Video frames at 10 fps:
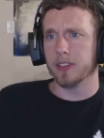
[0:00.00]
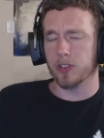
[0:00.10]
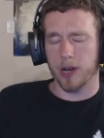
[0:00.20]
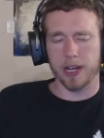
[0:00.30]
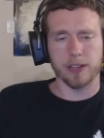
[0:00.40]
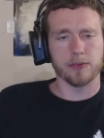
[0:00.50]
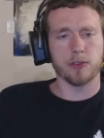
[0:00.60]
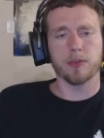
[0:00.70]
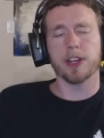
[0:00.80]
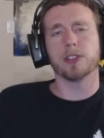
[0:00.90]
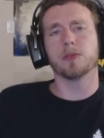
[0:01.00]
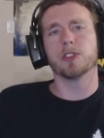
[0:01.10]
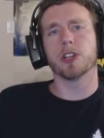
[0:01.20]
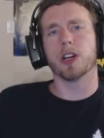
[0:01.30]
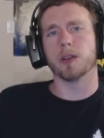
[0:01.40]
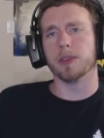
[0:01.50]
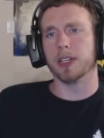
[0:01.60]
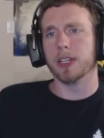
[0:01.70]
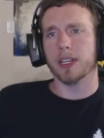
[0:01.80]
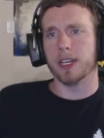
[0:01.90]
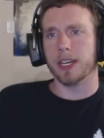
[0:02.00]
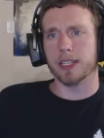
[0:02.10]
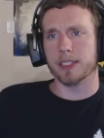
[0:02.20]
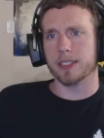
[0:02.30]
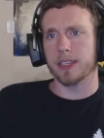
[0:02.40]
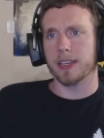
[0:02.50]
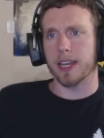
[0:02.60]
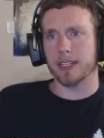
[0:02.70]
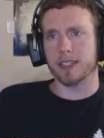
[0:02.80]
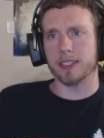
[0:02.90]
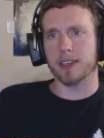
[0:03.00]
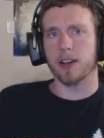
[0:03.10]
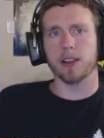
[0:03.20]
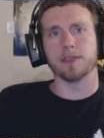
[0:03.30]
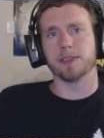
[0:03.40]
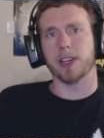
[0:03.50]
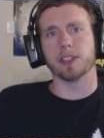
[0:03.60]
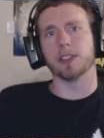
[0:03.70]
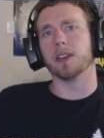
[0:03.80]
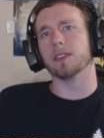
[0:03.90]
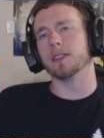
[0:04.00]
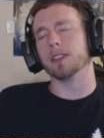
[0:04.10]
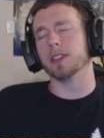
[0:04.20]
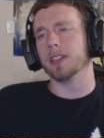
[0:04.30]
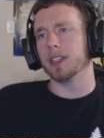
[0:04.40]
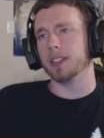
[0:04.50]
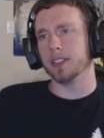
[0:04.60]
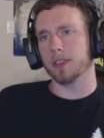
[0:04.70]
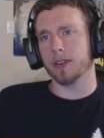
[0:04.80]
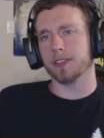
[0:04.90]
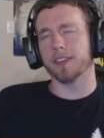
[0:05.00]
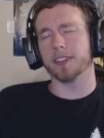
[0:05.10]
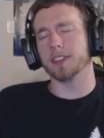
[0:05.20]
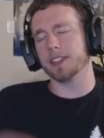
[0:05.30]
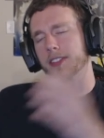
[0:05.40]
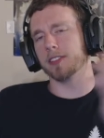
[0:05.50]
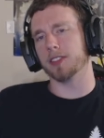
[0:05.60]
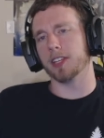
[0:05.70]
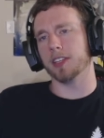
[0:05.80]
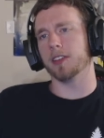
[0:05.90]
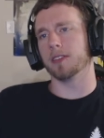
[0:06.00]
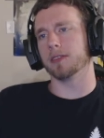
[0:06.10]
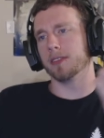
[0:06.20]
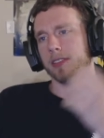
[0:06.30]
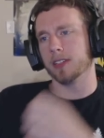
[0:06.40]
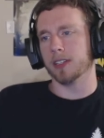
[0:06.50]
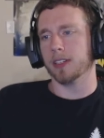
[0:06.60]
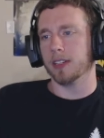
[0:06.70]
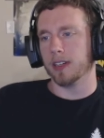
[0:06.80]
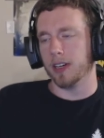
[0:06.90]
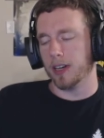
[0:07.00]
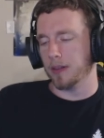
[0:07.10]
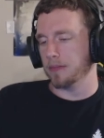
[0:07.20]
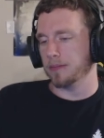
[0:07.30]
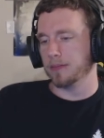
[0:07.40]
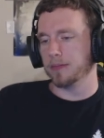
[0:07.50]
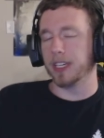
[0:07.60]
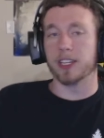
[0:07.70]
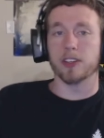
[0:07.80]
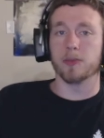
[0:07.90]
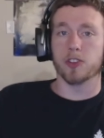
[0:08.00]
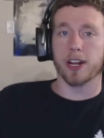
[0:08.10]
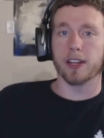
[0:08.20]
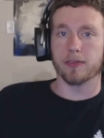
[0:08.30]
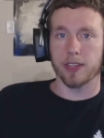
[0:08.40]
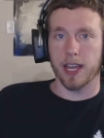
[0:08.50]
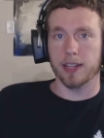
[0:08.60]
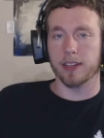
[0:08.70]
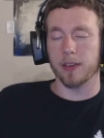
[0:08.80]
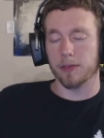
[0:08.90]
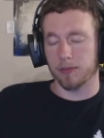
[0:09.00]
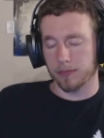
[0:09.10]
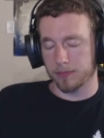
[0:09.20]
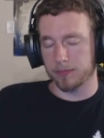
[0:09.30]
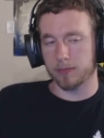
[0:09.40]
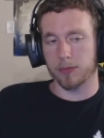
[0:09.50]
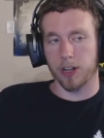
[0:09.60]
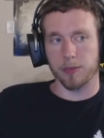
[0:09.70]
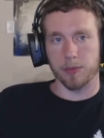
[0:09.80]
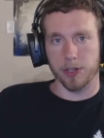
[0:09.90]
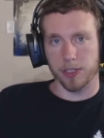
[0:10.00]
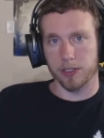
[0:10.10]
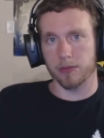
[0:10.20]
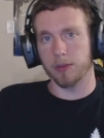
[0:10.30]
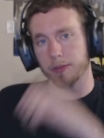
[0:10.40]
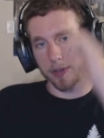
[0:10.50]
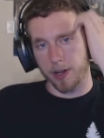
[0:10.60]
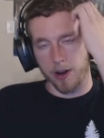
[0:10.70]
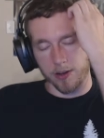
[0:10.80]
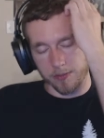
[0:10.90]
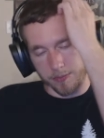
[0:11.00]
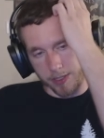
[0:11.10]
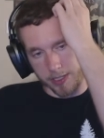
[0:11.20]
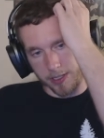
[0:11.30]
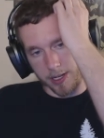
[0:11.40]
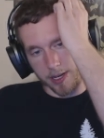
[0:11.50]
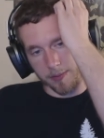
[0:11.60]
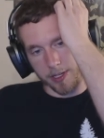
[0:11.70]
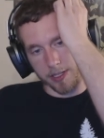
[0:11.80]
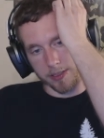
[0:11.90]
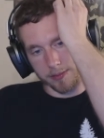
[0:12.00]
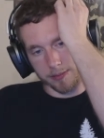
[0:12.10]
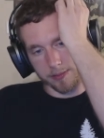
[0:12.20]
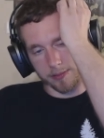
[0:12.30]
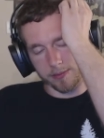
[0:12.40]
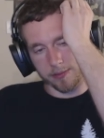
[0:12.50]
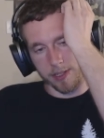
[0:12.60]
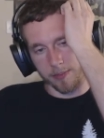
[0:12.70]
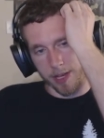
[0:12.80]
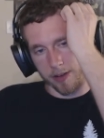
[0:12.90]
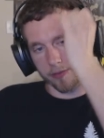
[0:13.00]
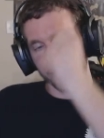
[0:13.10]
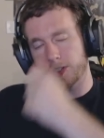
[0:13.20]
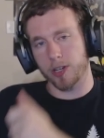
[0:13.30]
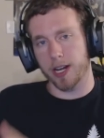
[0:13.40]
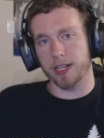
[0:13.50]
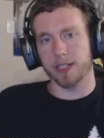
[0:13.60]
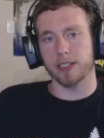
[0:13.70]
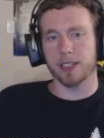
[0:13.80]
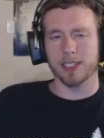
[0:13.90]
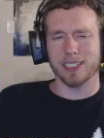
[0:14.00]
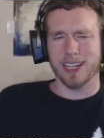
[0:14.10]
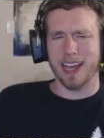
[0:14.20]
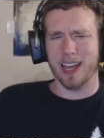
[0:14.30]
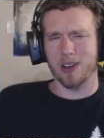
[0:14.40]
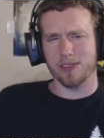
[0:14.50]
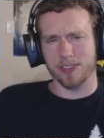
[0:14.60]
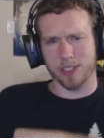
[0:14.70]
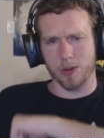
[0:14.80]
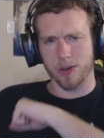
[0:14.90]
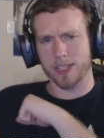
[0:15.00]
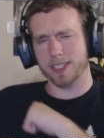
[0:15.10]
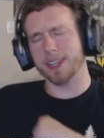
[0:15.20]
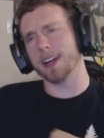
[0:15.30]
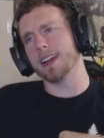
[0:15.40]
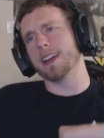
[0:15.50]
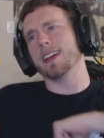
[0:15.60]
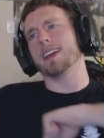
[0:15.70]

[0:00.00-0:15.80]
training for my new job at, at the Olive Garden. It is quite fancy in Italian. Um, but yeah, so I've been training for that. They've been running me pretty good, running me pretty hard, but I'm, uh, I'm now fully trained and oh, victorious there.